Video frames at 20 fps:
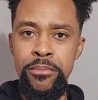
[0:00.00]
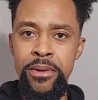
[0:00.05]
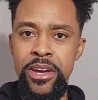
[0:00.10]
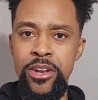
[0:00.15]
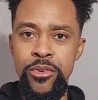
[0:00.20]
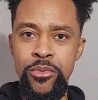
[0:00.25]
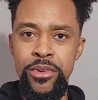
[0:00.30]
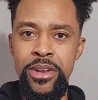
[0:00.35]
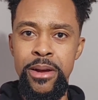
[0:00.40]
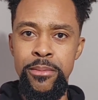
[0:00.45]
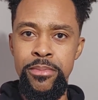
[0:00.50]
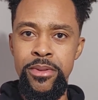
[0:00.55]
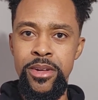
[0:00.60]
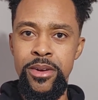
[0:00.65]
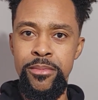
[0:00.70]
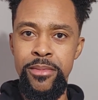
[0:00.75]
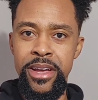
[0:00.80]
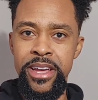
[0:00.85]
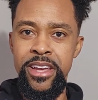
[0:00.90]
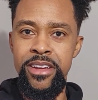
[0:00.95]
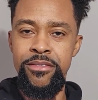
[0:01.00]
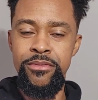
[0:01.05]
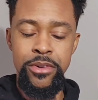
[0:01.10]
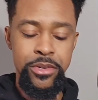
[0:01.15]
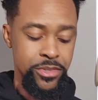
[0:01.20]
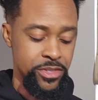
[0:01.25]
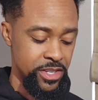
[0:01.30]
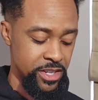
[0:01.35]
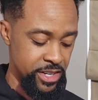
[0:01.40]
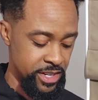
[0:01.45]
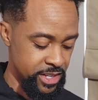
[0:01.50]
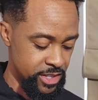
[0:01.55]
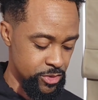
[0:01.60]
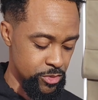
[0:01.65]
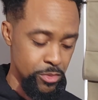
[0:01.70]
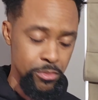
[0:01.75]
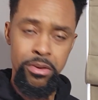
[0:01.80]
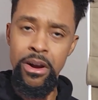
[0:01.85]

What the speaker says: better when I plug my headphones into this one.